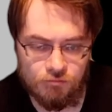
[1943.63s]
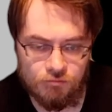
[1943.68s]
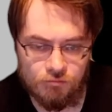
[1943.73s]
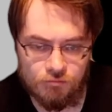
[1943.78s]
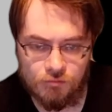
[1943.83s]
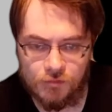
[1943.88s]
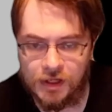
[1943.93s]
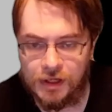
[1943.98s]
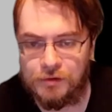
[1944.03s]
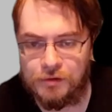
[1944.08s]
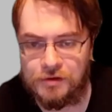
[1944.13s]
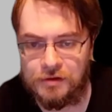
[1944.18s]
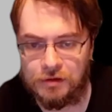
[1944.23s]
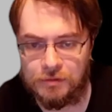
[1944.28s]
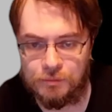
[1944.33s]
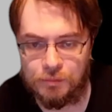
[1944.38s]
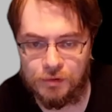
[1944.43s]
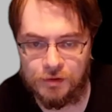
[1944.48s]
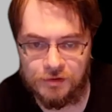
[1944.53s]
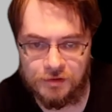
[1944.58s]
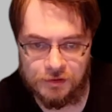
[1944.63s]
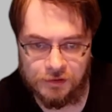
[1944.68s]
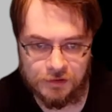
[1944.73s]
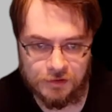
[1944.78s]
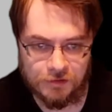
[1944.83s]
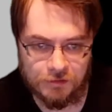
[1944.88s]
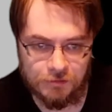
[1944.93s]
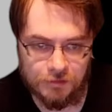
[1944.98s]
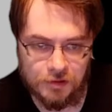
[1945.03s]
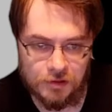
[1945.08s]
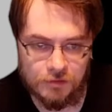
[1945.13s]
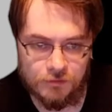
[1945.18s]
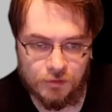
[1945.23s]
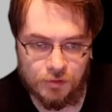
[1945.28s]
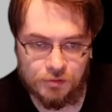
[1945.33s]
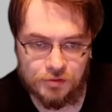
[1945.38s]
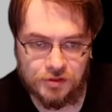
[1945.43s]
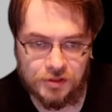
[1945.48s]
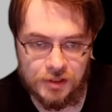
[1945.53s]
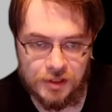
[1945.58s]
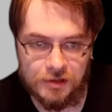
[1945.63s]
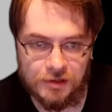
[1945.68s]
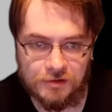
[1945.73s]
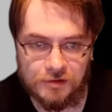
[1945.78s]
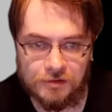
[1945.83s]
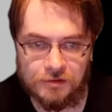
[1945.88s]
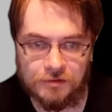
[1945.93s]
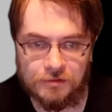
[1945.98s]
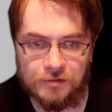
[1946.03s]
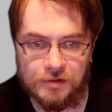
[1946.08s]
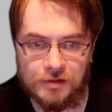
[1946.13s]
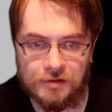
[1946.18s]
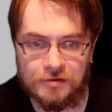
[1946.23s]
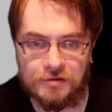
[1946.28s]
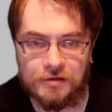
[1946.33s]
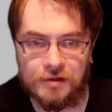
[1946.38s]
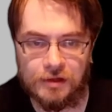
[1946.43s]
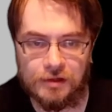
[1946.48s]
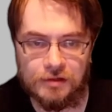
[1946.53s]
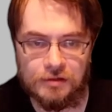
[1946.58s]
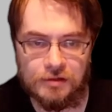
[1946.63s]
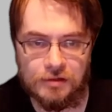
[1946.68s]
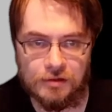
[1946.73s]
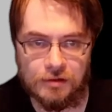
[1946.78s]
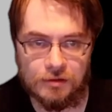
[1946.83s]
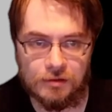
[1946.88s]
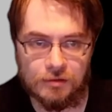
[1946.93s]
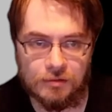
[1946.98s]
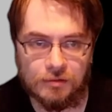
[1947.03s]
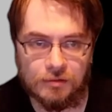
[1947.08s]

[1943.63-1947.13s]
Now the unprecedented streak of ocean heat is entering its second year.